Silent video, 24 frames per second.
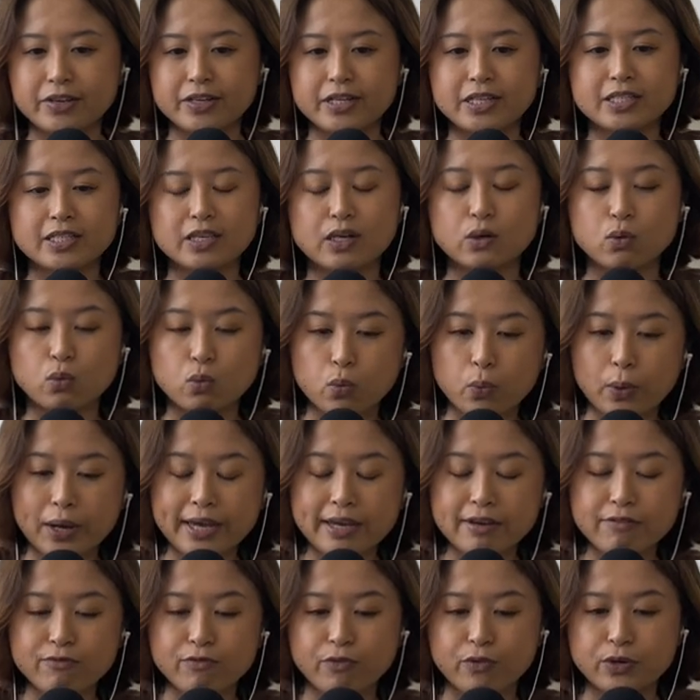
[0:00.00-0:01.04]
is a way
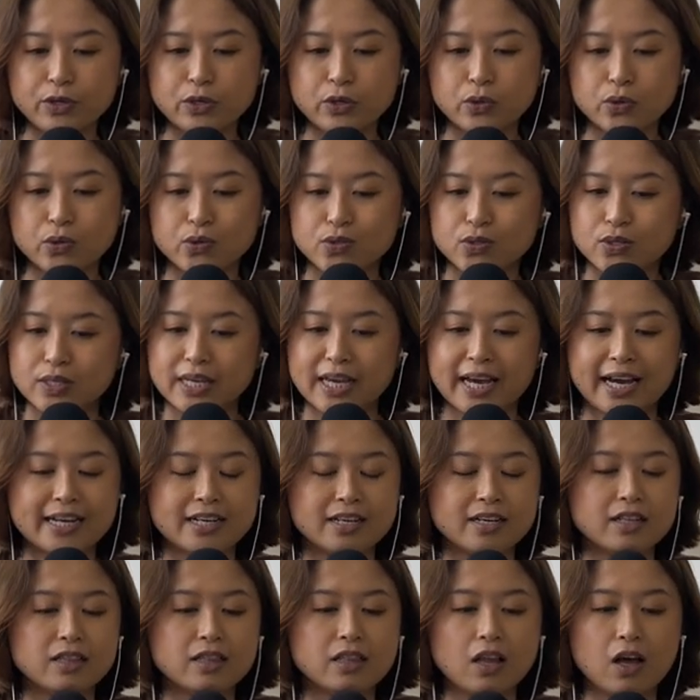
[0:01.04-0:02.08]
for you to get
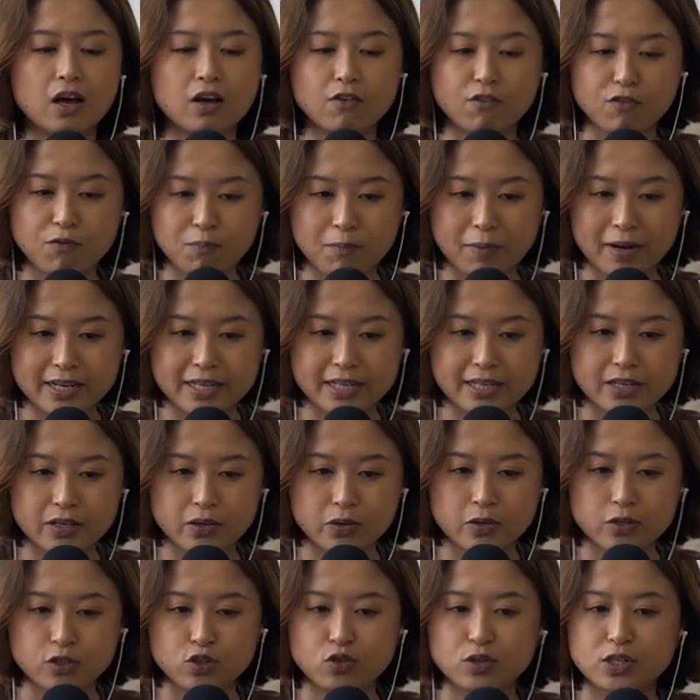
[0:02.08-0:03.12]
a lot of money
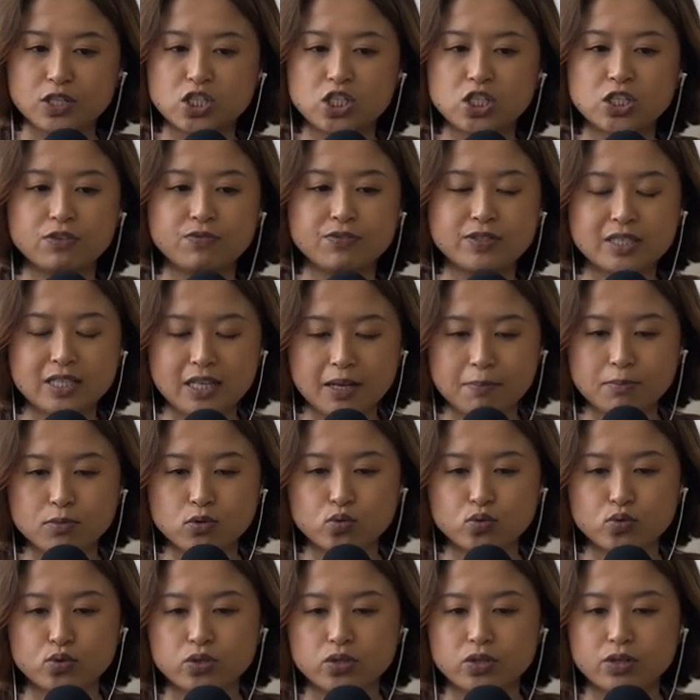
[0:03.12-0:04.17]
or to achieve some
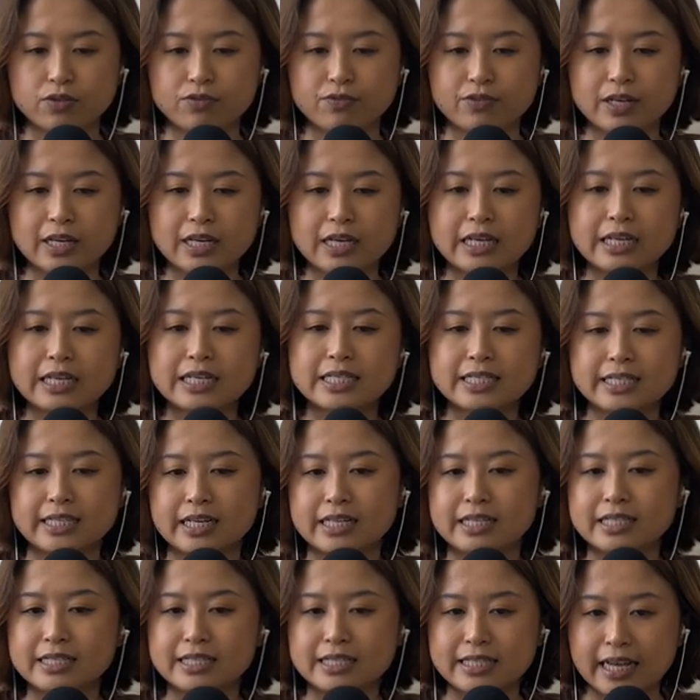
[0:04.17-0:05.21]
sort of
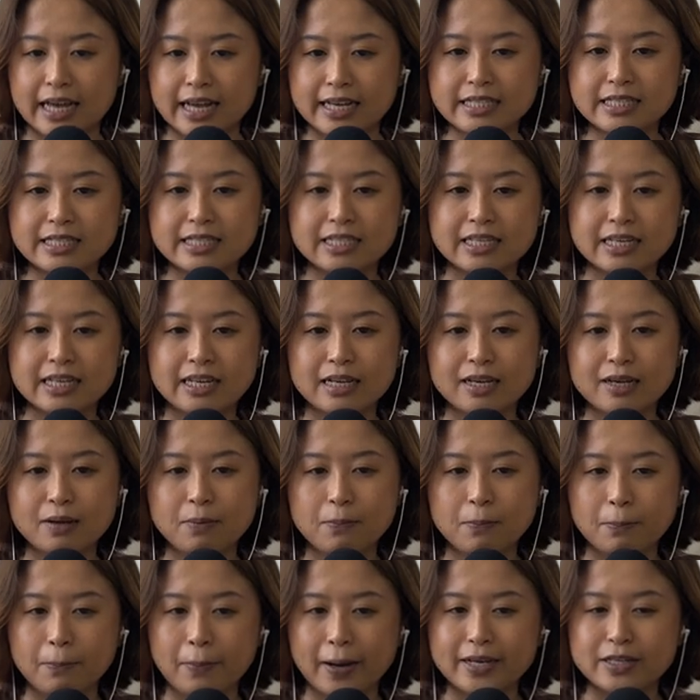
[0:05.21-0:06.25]
success
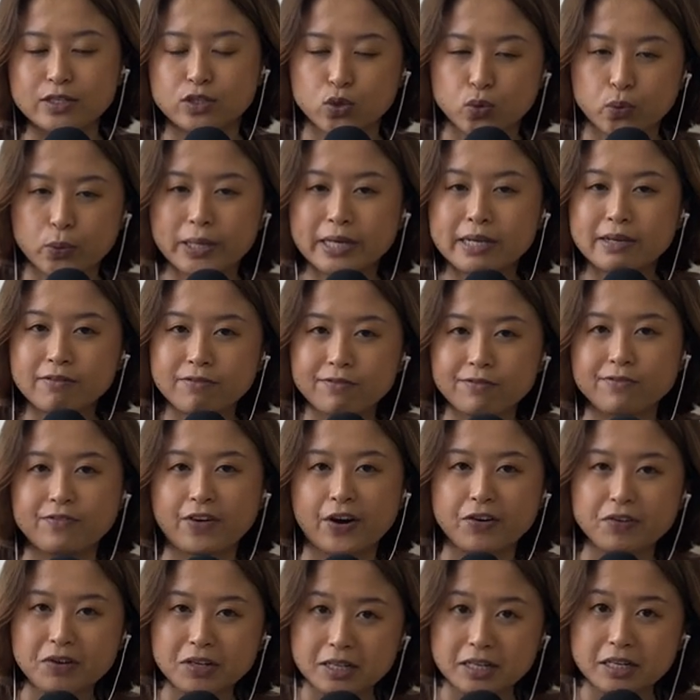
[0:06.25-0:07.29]
by doing
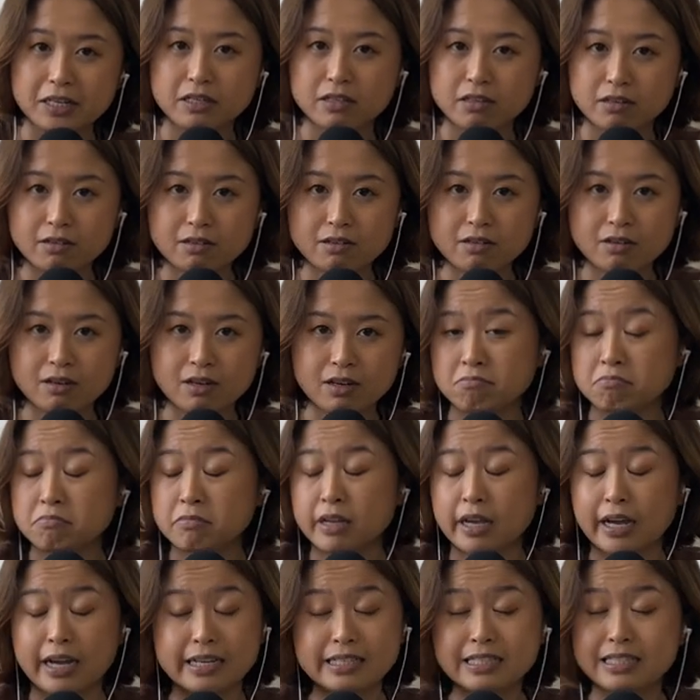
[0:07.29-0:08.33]
very little,
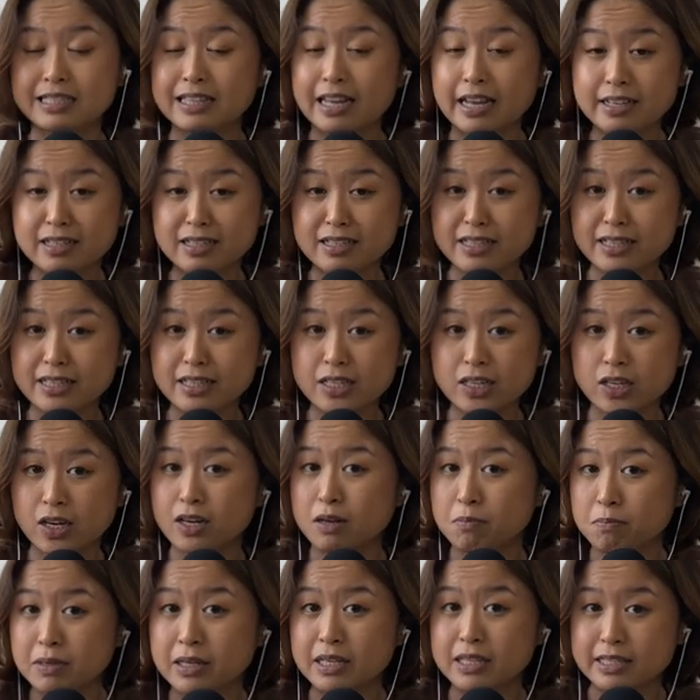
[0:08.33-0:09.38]
it's likely gonna
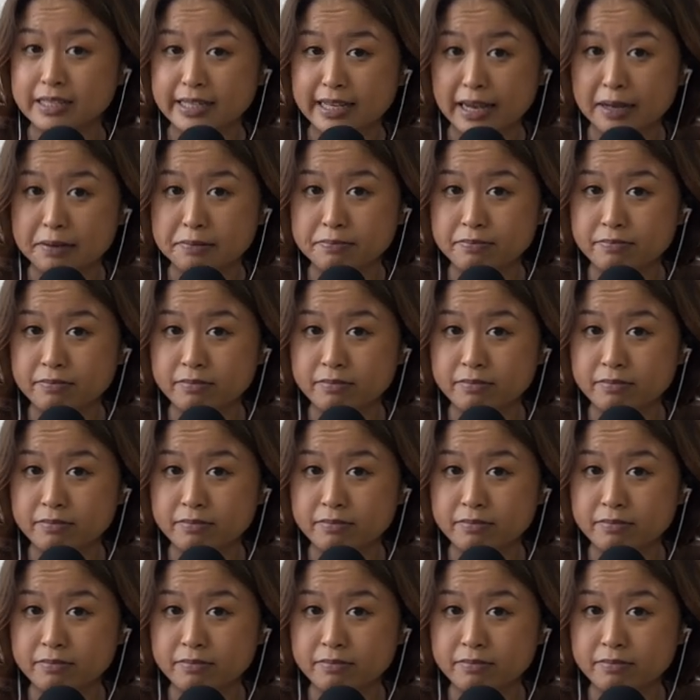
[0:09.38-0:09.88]
be a scam.